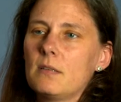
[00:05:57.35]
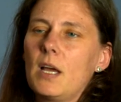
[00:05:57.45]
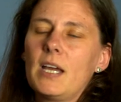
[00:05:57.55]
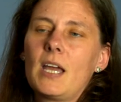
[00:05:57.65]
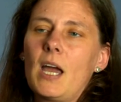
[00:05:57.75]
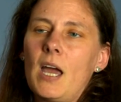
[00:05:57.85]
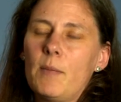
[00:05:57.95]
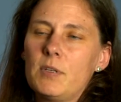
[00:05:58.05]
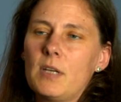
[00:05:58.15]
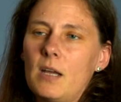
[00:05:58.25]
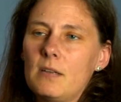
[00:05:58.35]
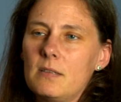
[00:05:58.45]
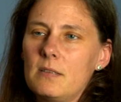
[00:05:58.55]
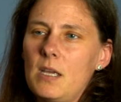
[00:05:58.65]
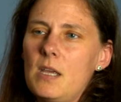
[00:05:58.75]
like hepatitis
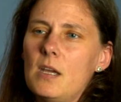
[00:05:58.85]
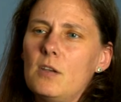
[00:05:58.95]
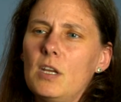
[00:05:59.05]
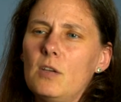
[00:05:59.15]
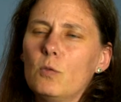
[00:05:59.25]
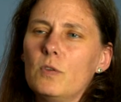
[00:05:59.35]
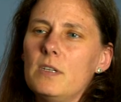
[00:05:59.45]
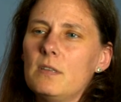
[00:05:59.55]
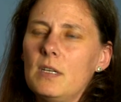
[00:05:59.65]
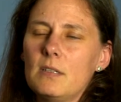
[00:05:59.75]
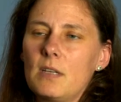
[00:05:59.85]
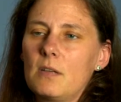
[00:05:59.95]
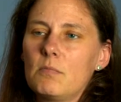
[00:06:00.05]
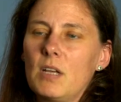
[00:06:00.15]
C, and, and all these things that,